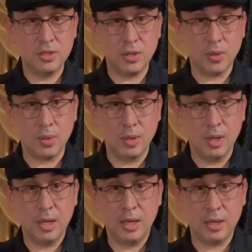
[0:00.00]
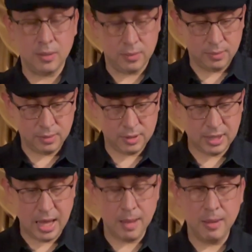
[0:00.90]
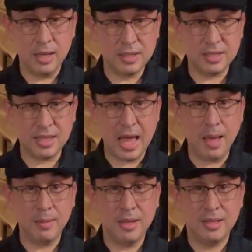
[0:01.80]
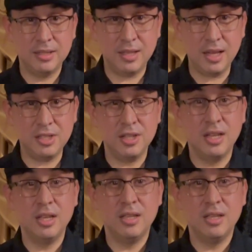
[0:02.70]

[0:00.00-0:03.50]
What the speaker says: toe, heel, slap, slap, touch.